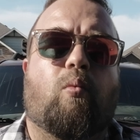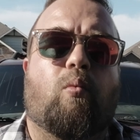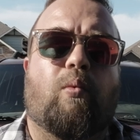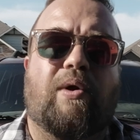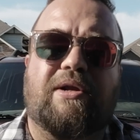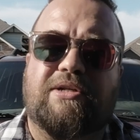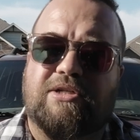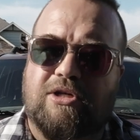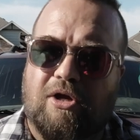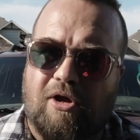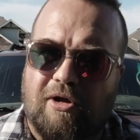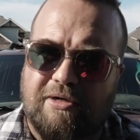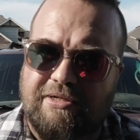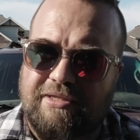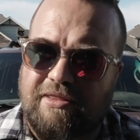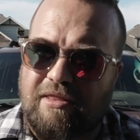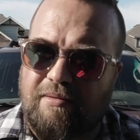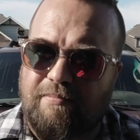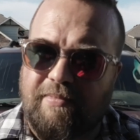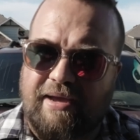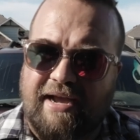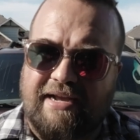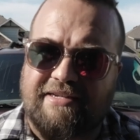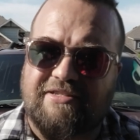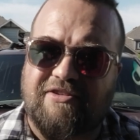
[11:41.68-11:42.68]
we talked in the
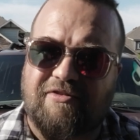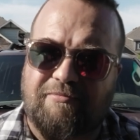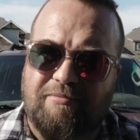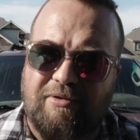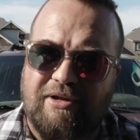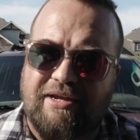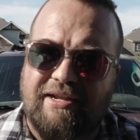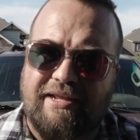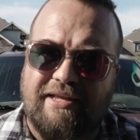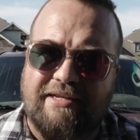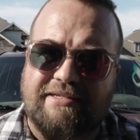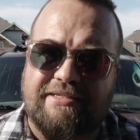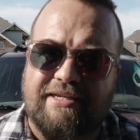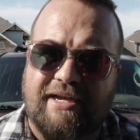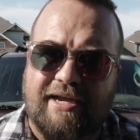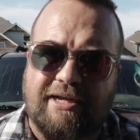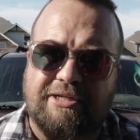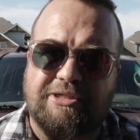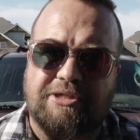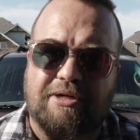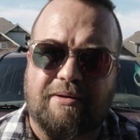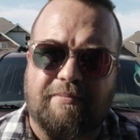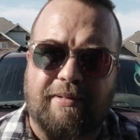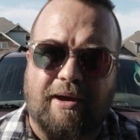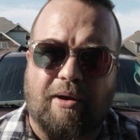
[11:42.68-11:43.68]
massive bleeding
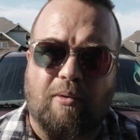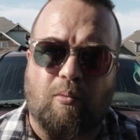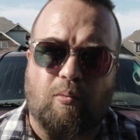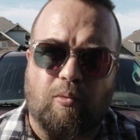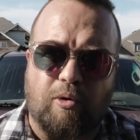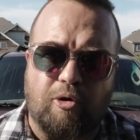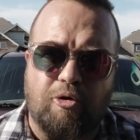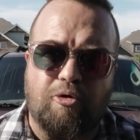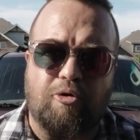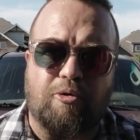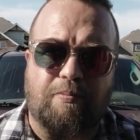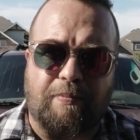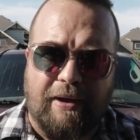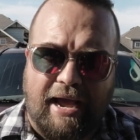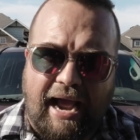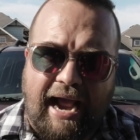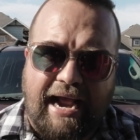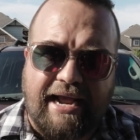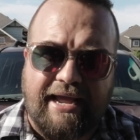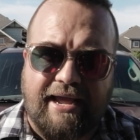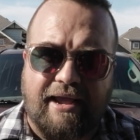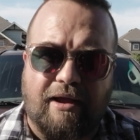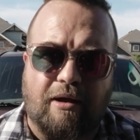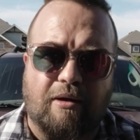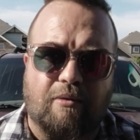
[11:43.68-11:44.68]
section about wound
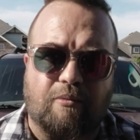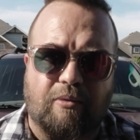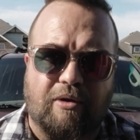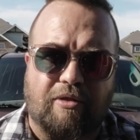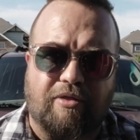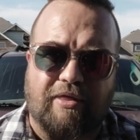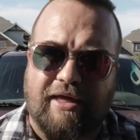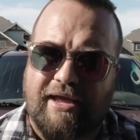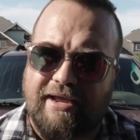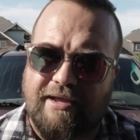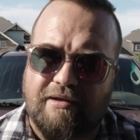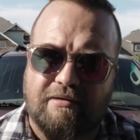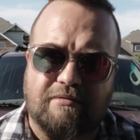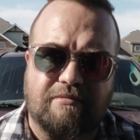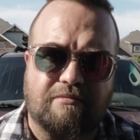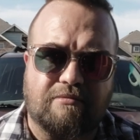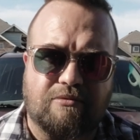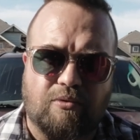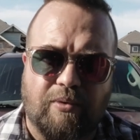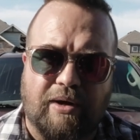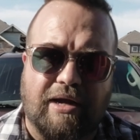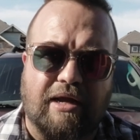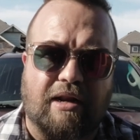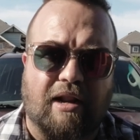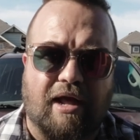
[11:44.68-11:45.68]
packing with like
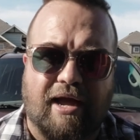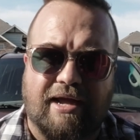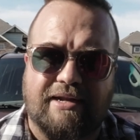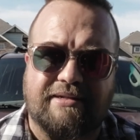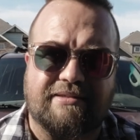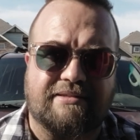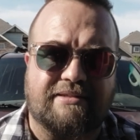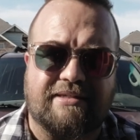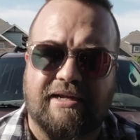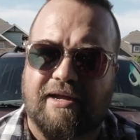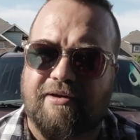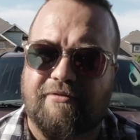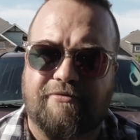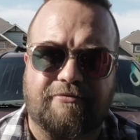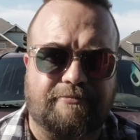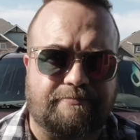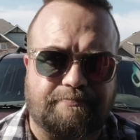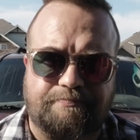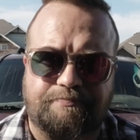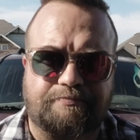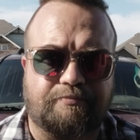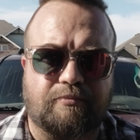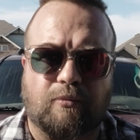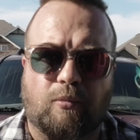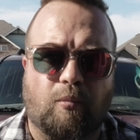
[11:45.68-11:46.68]
quick clot and stuff.
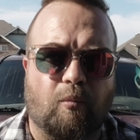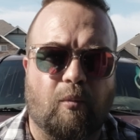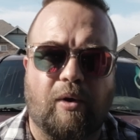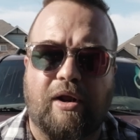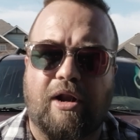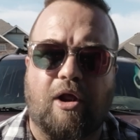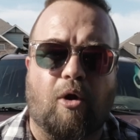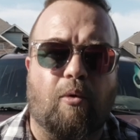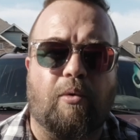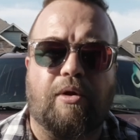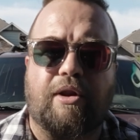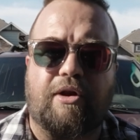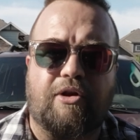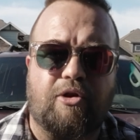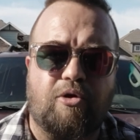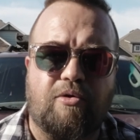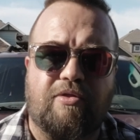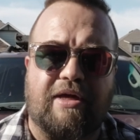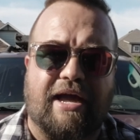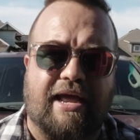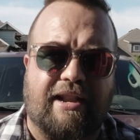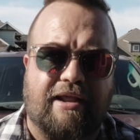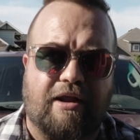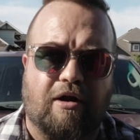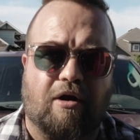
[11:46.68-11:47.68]
We don't want to do
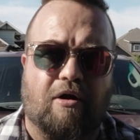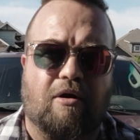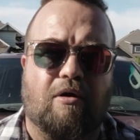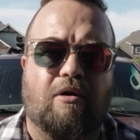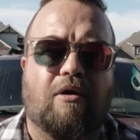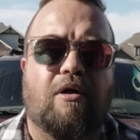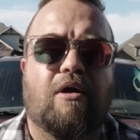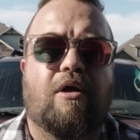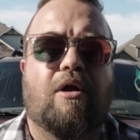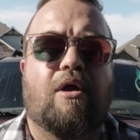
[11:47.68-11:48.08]
that here.